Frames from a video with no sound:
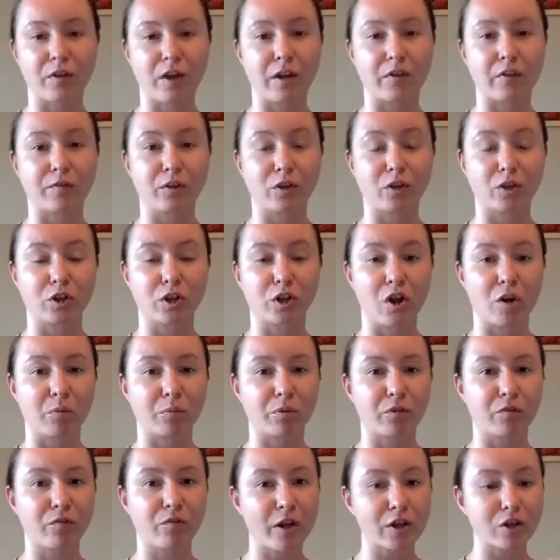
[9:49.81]
If you're a young
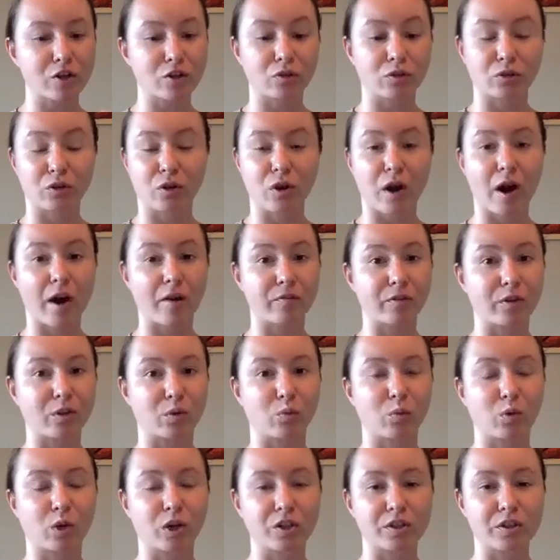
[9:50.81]
professional, you have your
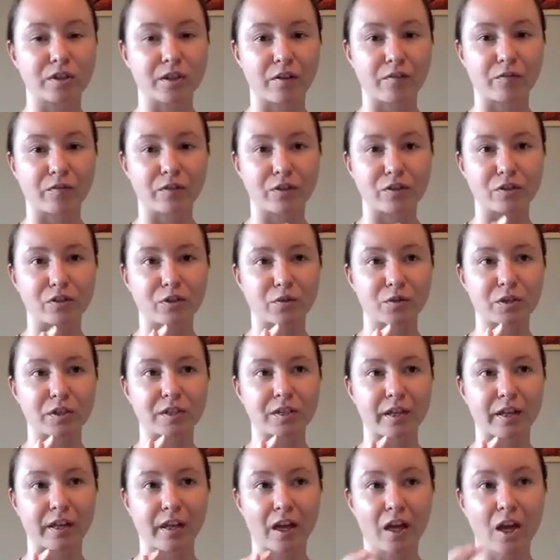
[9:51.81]
work stuff. And so
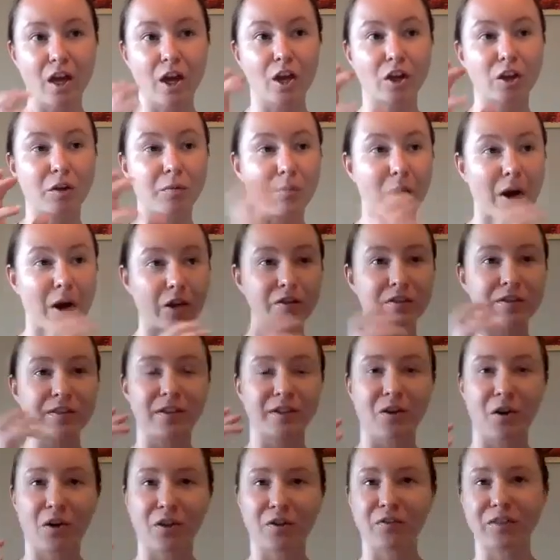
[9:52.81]
it's like you're
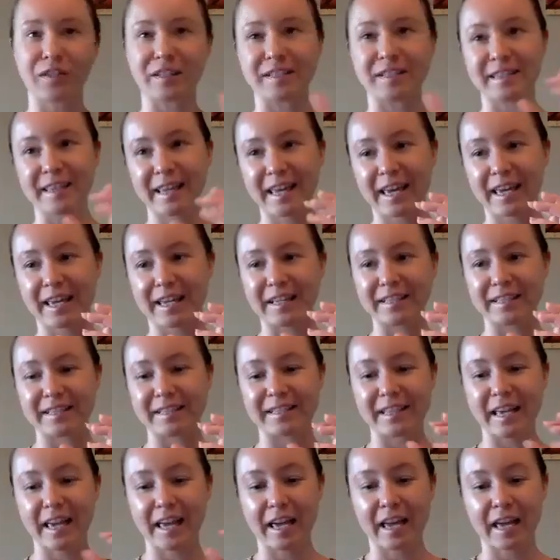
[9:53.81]
balancing all of these things
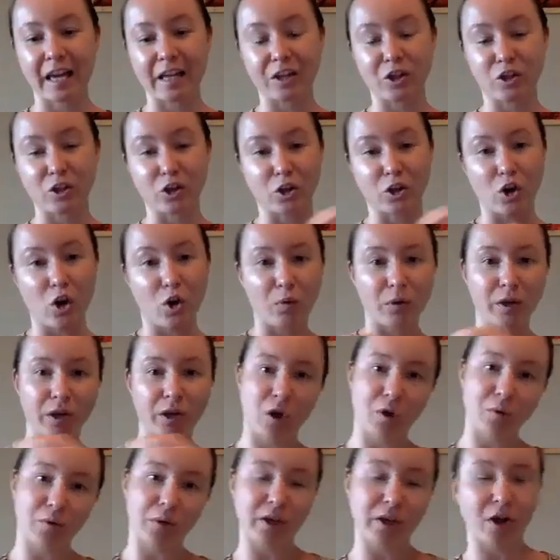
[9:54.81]
and you're going,
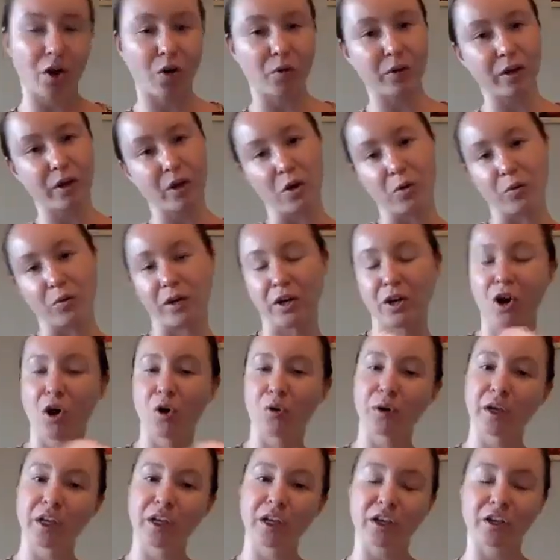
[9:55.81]
going, going, going,
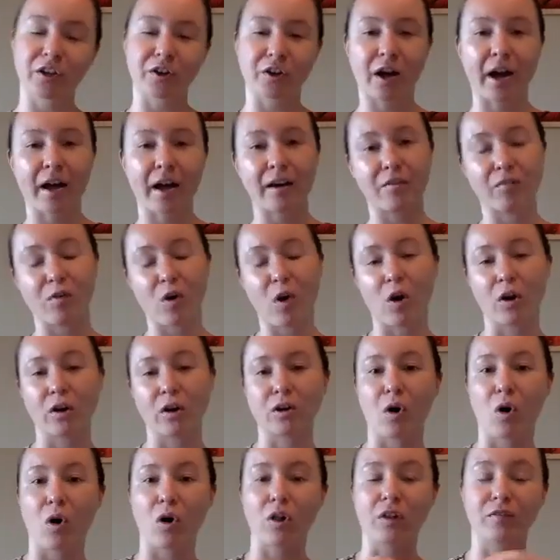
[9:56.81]
going. You're kind of
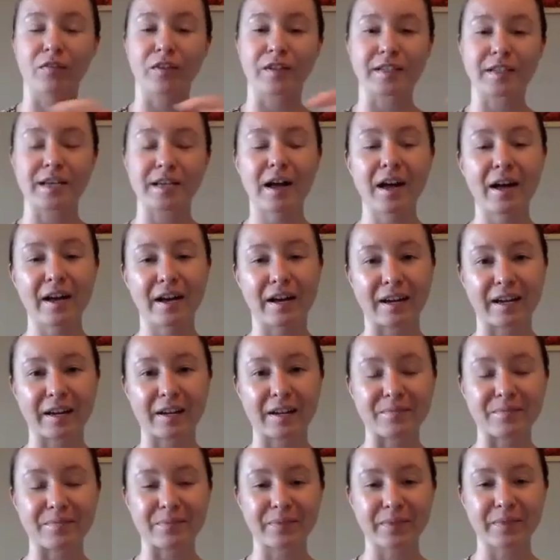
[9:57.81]
on all the
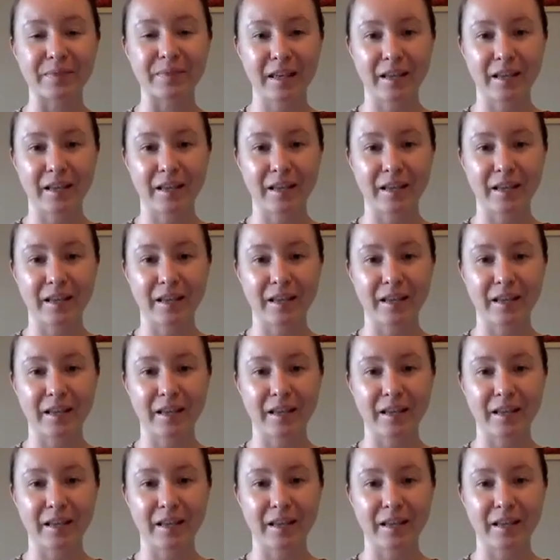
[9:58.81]
time.